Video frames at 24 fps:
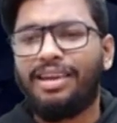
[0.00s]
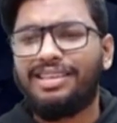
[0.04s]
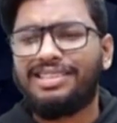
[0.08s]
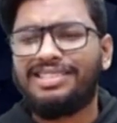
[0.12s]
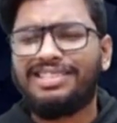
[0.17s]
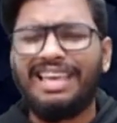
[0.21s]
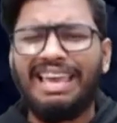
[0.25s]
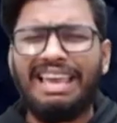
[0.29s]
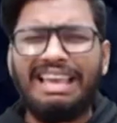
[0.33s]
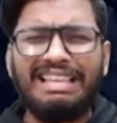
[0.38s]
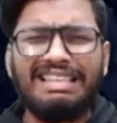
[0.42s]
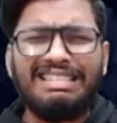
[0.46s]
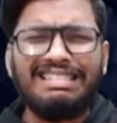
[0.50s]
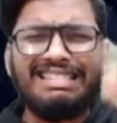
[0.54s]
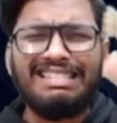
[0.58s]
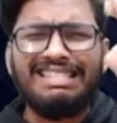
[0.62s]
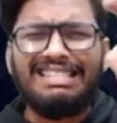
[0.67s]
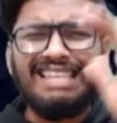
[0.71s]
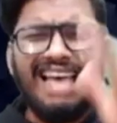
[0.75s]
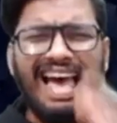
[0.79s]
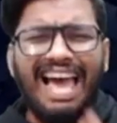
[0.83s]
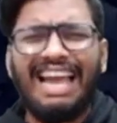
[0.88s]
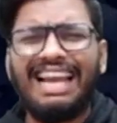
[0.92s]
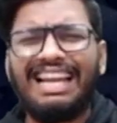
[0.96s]
It's
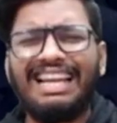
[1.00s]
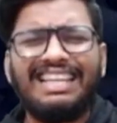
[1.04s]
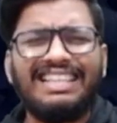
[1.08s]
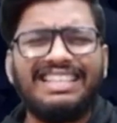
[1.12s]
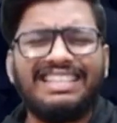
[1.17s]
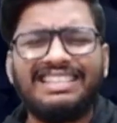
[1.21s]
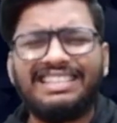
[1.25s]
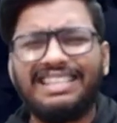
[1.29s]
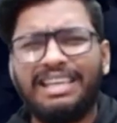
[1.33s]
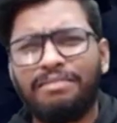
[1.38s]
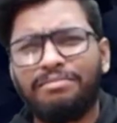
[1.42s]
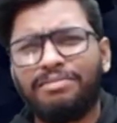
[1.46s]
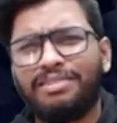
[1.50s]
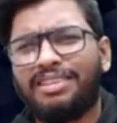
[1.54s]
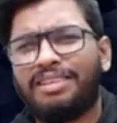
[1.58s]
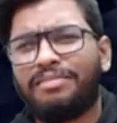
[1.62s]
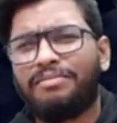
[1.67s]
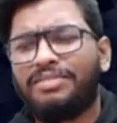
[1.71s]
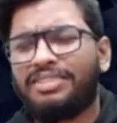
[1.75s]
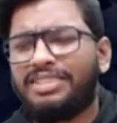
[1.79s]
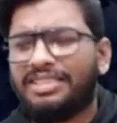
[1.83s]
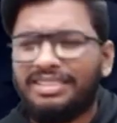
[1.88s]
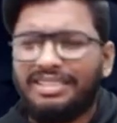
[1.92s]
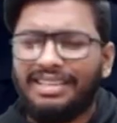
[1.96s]
exactly the same thing that
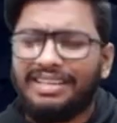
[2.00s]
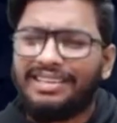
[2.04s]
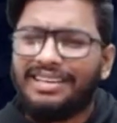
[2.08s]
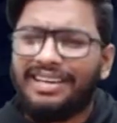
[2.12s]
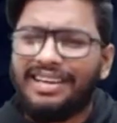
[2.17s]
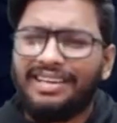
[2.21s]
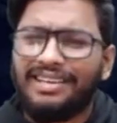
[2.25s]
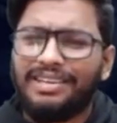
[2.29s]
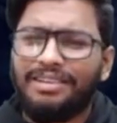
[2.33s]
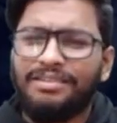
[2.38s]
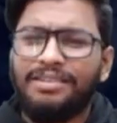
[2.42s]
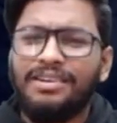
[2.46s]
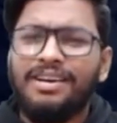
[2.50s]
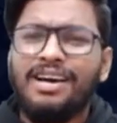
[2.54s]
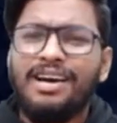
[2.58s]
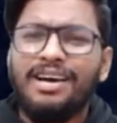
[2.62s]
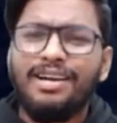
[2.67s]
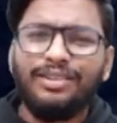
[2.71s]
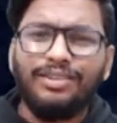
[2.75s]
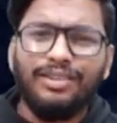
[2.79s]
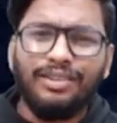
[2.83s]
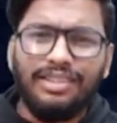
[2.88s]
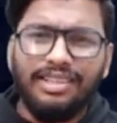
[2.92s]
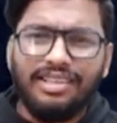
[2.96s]
we just did right now.
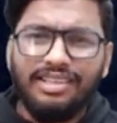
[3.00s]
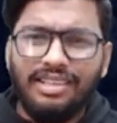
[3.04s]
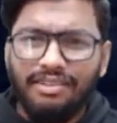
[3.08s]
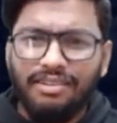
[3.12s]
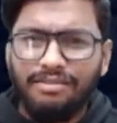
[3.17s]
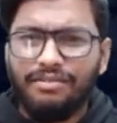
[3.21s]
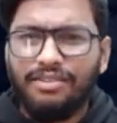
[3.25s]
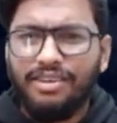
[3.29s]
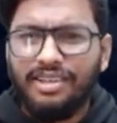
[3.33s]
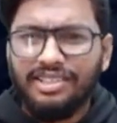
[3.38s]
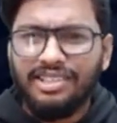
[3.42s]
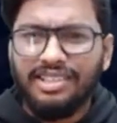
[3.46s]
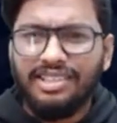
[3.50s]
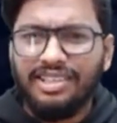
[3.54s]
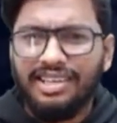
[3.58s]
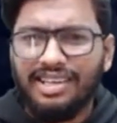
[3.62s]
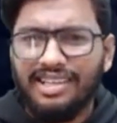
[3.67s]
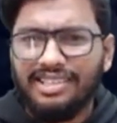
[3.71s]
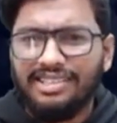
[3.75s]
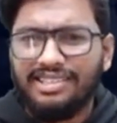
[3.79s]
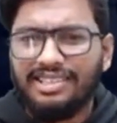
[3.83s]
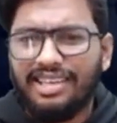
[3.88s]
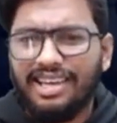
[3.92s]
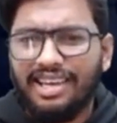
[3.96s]
So it's a converging
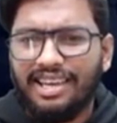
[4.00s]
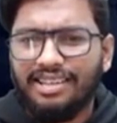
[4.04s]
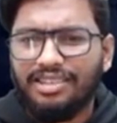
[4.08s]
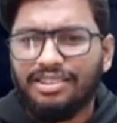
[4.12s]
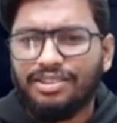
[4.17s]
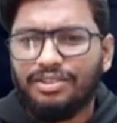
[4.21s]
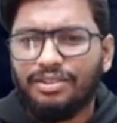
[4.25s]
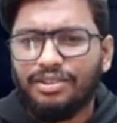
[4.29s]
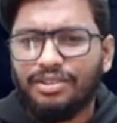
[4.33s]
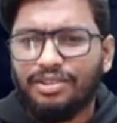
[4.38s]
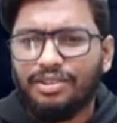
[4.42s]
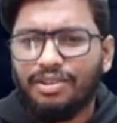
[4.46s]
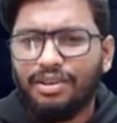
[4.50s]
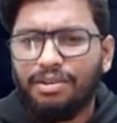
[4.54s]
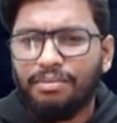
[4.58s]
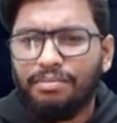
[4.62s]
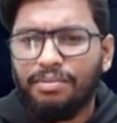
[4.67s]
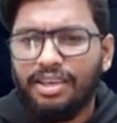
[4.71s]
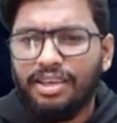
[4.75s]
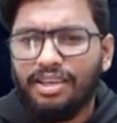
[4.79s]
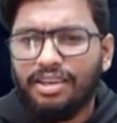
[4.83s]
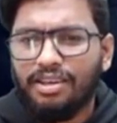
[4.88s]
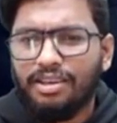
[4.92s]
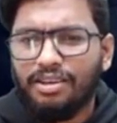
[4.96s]
lens again, so it's going to
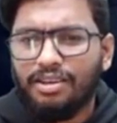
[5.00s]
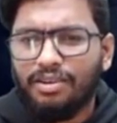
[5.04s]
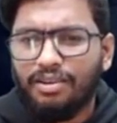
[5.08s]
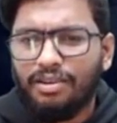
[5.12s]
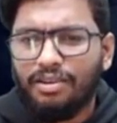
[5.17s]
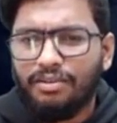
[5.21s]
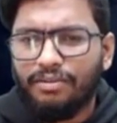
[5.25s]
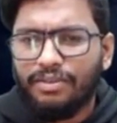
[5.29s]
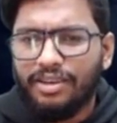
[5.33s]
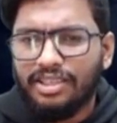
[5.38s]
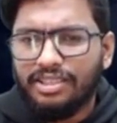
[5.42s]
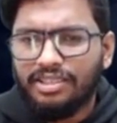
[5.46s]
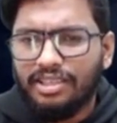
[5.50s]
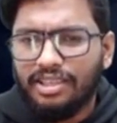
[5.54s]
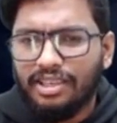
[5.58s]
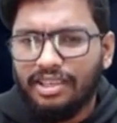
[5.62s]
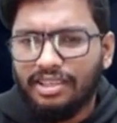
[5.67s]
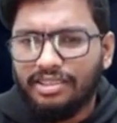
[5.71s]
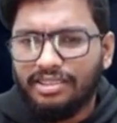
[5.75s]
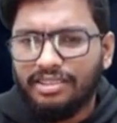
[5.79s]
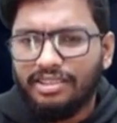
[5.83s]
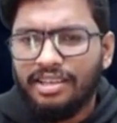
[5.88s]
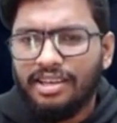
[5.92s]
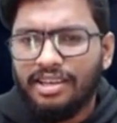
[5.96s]
be a convex
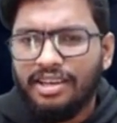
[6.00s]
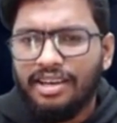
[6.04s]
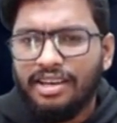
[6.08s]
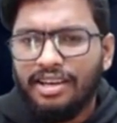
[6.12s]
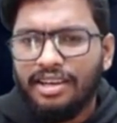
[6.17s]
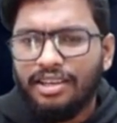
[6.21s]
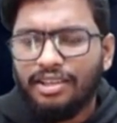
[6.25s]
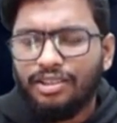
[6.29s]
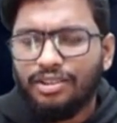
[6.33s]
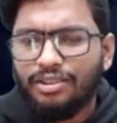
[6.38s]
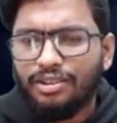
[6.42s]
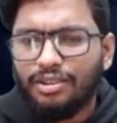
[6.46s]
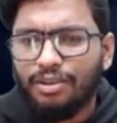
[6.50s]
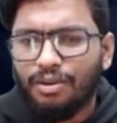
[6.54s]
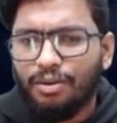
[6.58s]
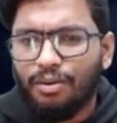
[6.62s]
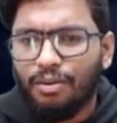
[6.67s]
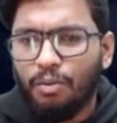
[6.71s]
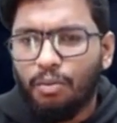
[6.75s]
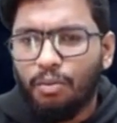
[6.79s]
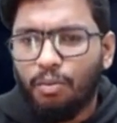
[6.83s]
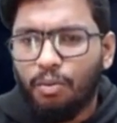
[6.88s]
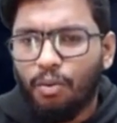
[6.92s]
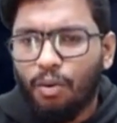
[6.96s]
lens. So
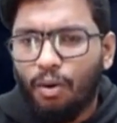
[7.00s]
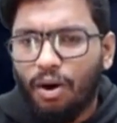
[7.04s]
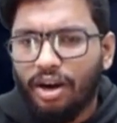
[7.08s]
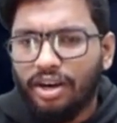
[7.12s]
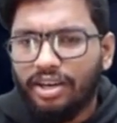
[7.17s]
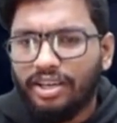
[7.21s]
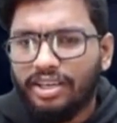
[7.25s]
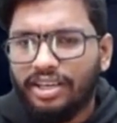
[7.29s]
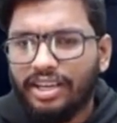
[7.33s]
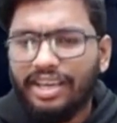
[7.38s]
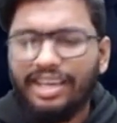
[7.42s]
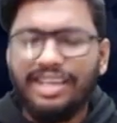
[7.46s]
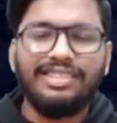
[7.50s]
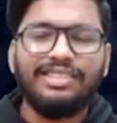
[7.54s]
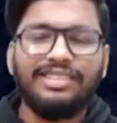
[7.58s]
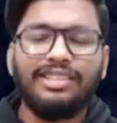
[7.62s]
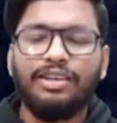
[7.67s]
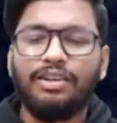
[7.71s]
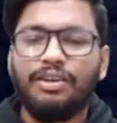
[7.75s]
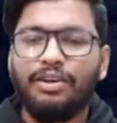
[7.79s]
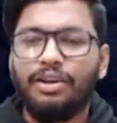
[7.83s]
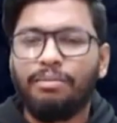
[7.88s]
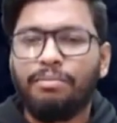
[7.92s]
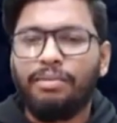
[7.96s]
what is
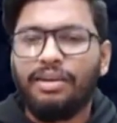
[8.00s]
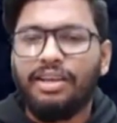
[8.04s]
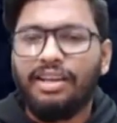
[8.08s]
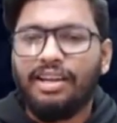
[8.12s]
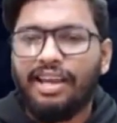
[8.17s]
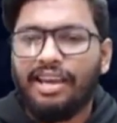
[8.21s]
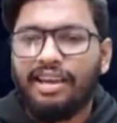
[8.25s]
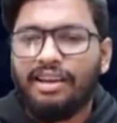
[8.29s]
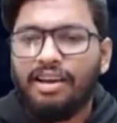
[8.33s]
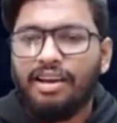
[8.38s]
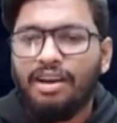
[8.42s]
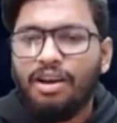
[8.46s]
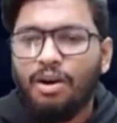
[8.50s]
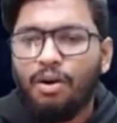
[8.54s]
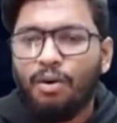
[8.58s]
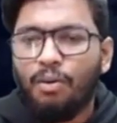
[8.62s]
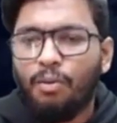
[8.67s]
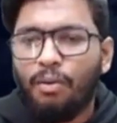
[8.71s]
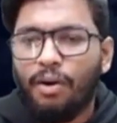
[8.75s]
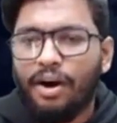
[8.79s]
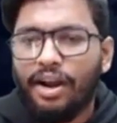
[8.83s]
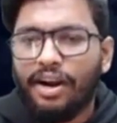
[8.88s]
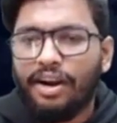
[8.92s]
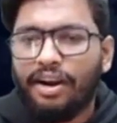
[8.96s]
it going to be like?
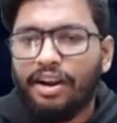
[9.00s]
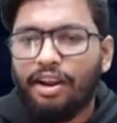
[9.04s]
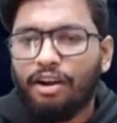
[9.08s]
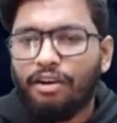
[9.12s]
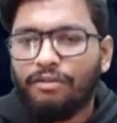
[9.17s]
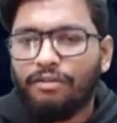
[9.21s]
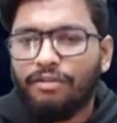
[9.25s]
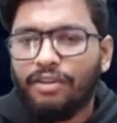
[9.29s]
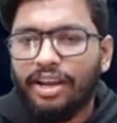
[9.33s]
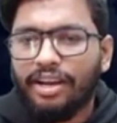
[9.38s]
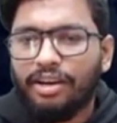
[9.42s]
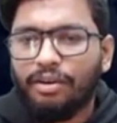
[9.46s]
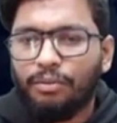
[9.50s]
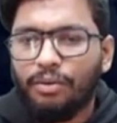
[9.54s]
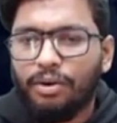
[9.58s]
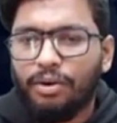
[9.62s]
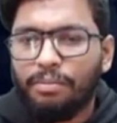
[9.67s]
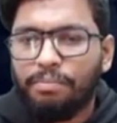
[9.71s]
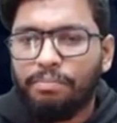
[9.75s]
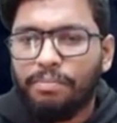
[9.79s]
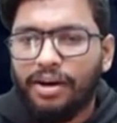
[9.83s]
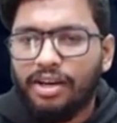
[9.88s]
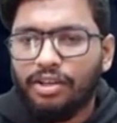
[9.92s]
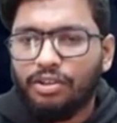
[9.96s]
One ray of light
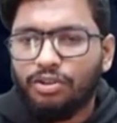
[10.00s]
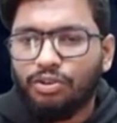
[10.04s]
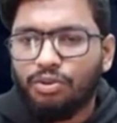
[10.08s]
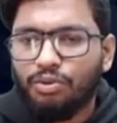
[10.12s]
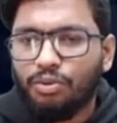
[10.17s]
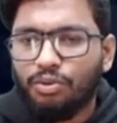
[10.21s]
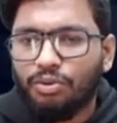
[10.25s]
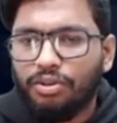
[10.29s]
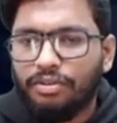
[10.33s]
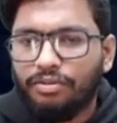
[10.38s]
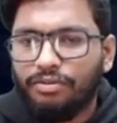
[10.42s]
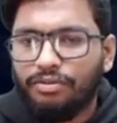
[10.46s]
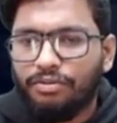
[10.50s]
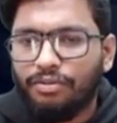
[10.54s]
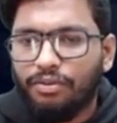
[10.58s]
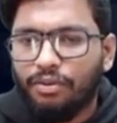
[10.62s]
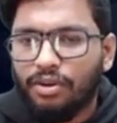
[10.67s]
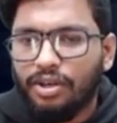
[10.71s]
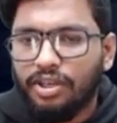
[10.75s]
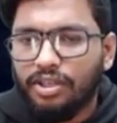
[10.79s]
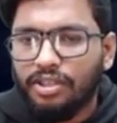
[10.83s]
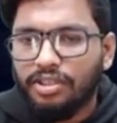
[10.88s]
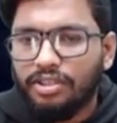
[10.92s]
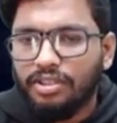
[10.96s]
would pass through the
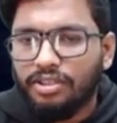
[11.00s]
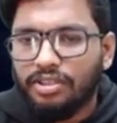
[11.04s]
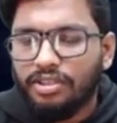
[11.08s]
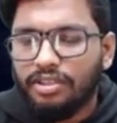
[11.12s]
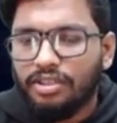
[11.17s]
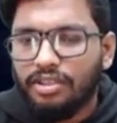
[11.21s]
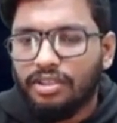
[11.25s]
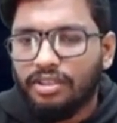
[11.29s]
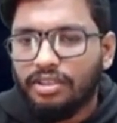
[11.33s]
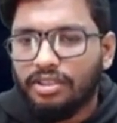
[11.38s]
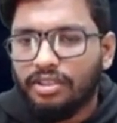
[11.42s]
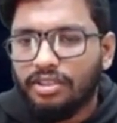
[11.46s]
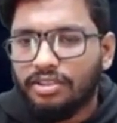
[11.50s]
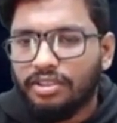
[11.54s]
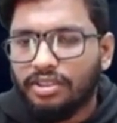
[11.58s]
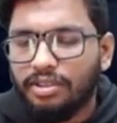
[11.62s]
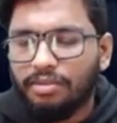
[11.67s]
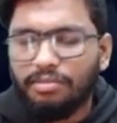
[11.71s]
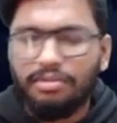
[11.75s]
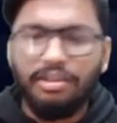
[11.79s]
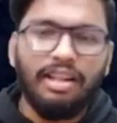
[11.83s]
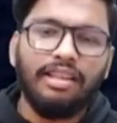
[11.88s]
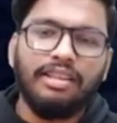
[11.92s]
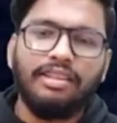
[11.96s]
focus,
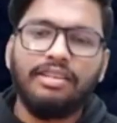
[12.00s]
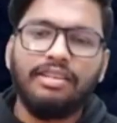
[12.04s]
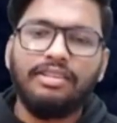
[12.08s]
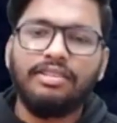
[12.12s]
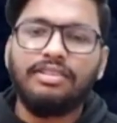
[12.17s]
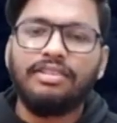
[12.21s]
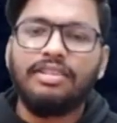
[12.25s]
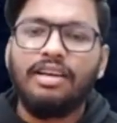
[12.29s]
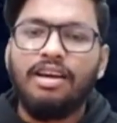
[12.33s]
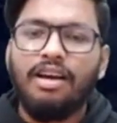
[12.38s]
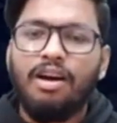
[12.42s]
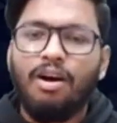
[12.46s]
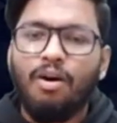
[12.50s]
something like this.